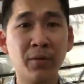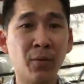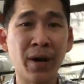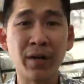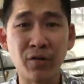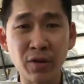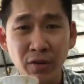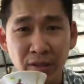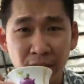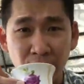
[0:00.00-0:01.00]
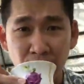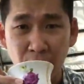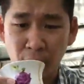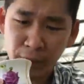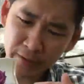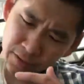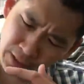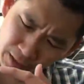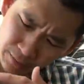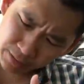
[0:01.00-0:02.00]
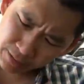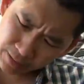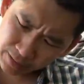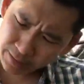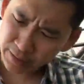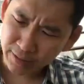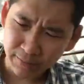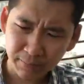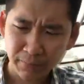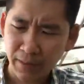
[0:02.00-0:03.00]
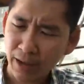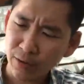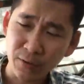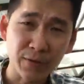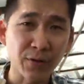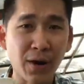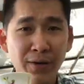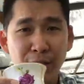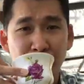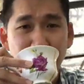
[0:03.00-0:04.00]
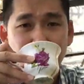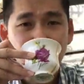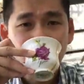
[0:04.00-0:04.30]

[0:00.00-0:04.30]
whether drink your tea or drink your coffee. See how dirty this is. I don't even know how it spills,